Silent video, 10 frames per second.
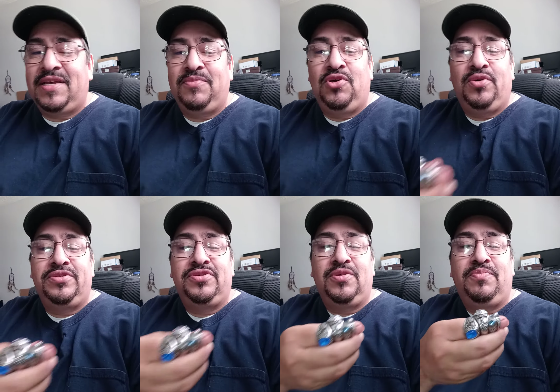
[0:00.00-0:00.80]
I'm going
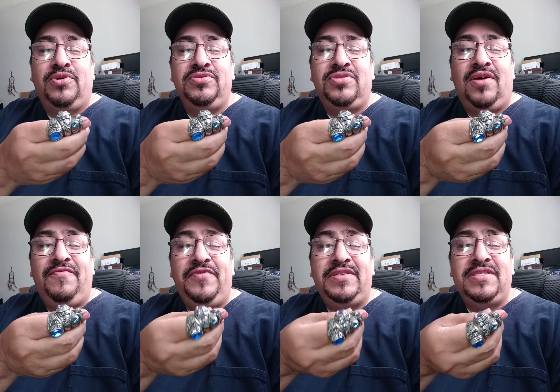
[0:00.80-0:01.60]
to the post
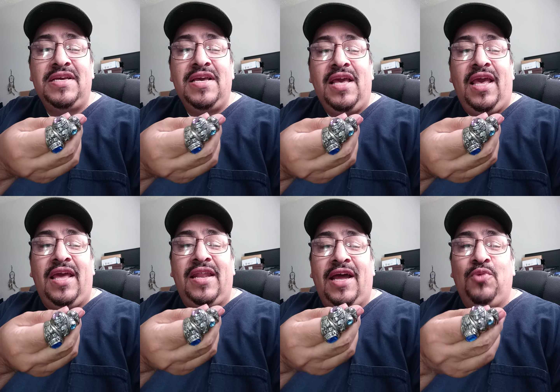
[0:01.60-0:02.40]
office
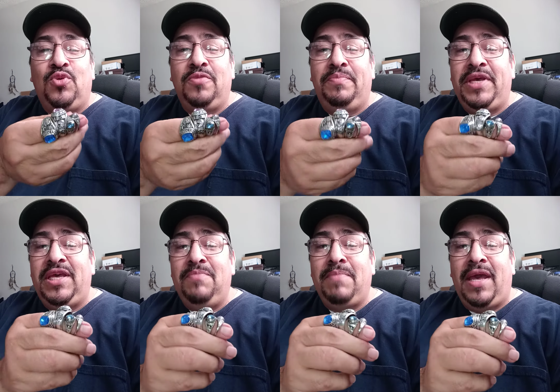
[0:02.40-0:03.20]
and I will
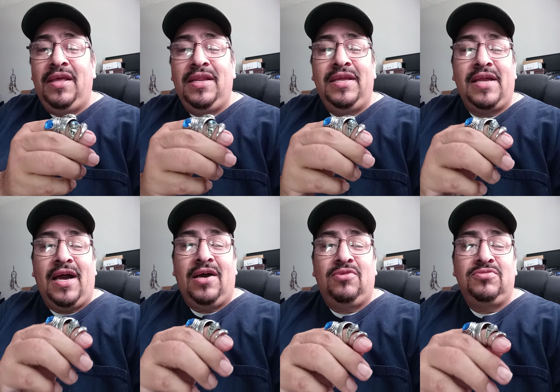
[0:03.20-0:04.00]
be mailing
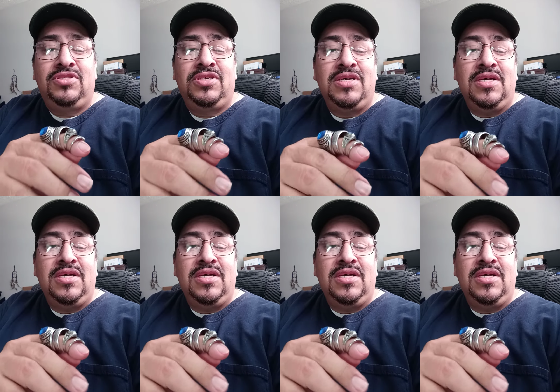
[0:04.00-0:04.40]
out